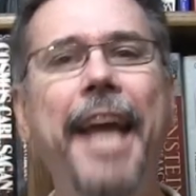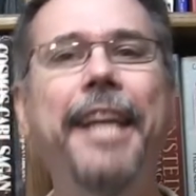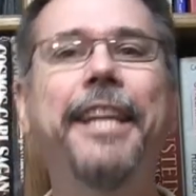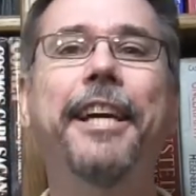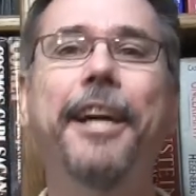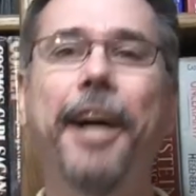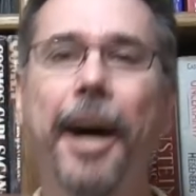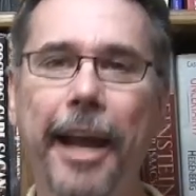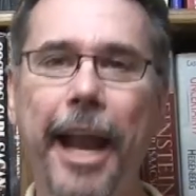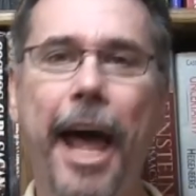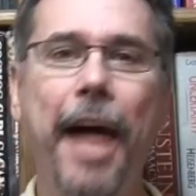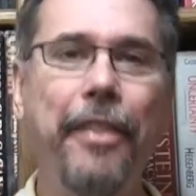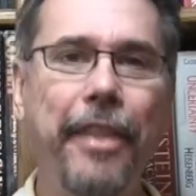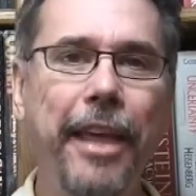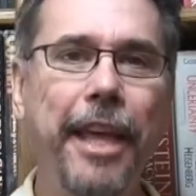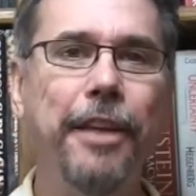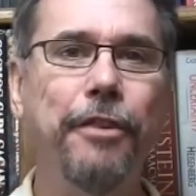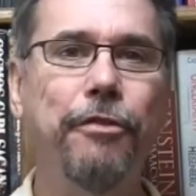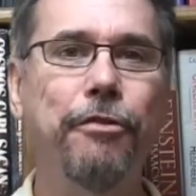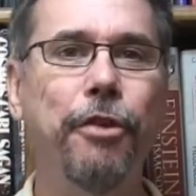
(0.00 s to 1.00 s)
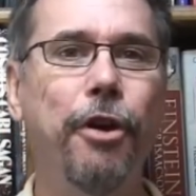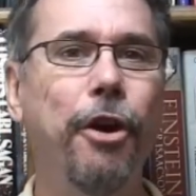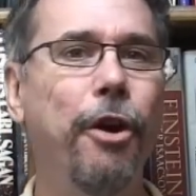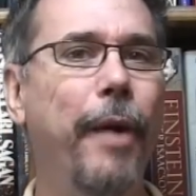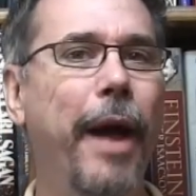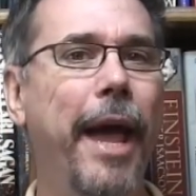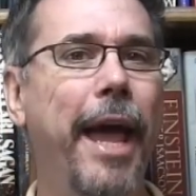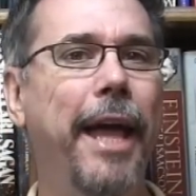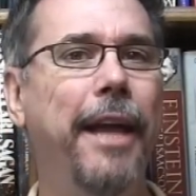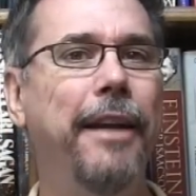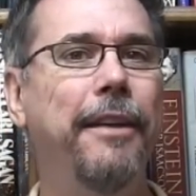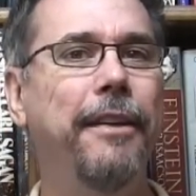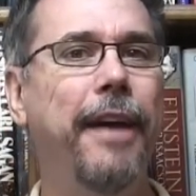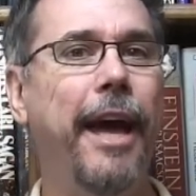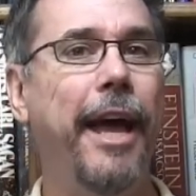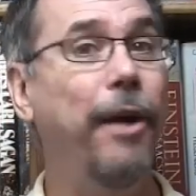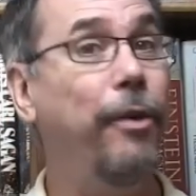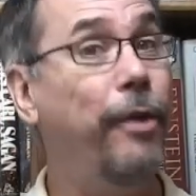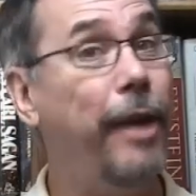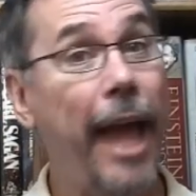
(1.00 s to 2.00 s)
I had to cut out the intro and
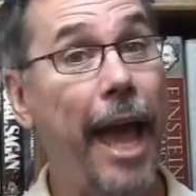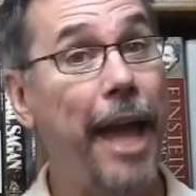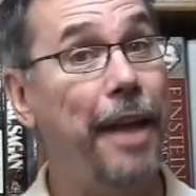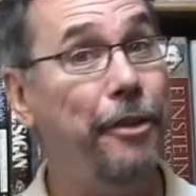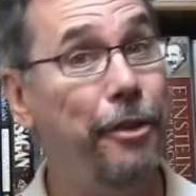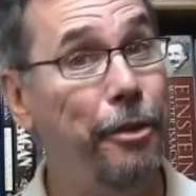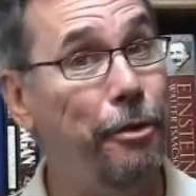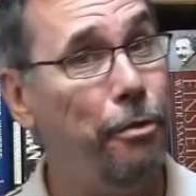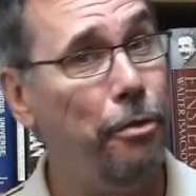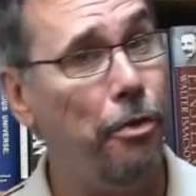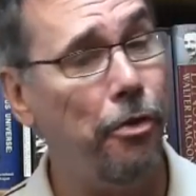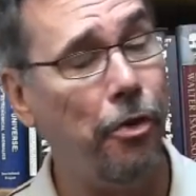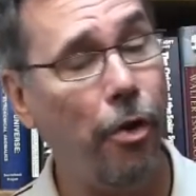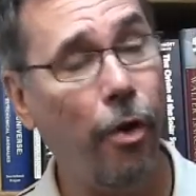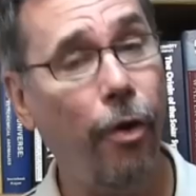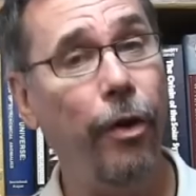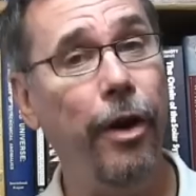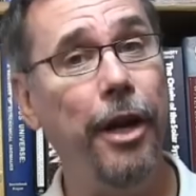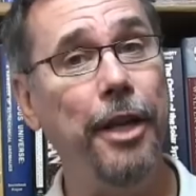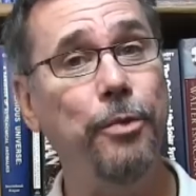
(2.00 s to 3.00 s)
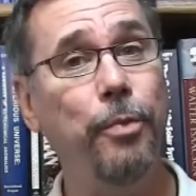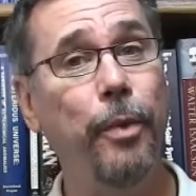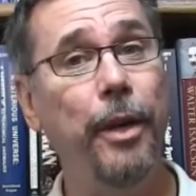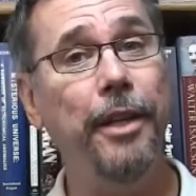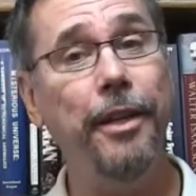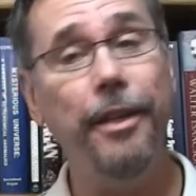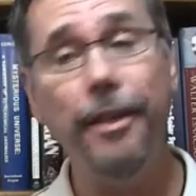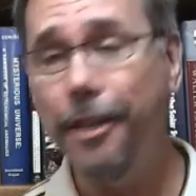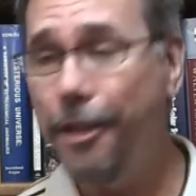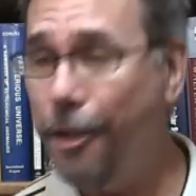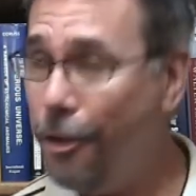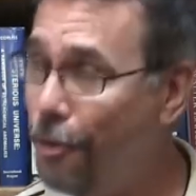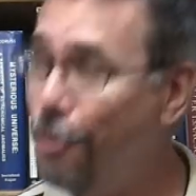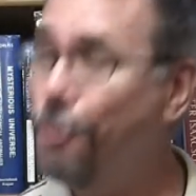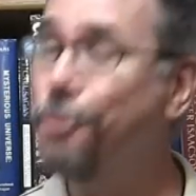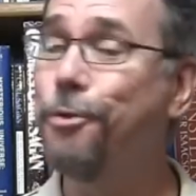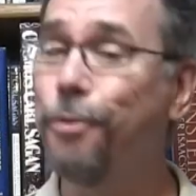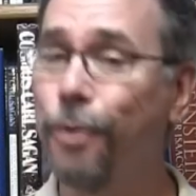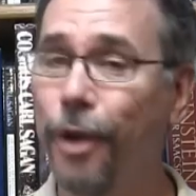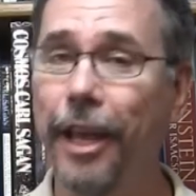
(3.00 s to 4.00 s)
I only had two stories when
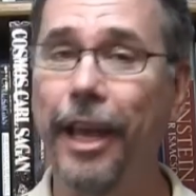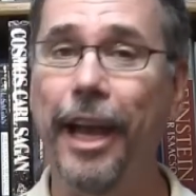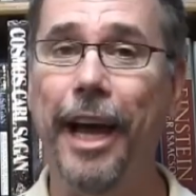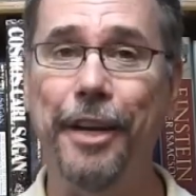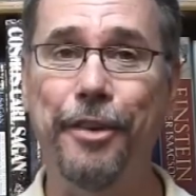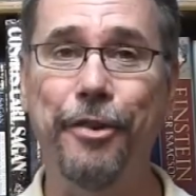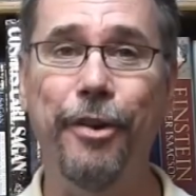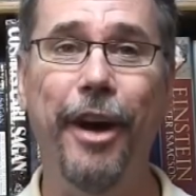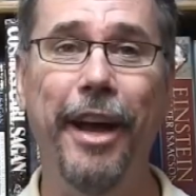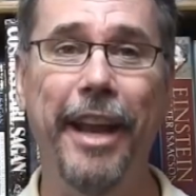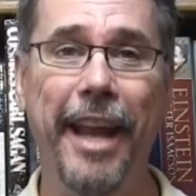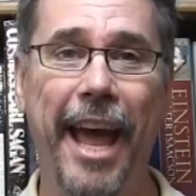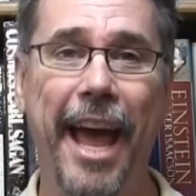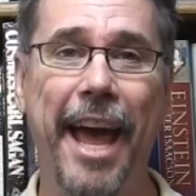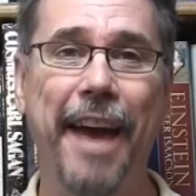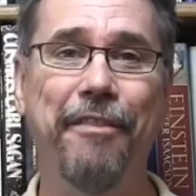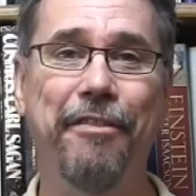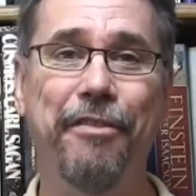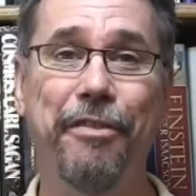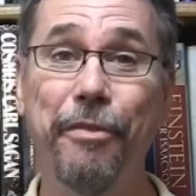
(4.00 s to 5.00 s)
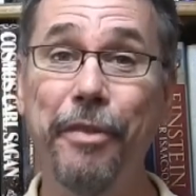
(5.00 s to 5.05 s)
usually I try to have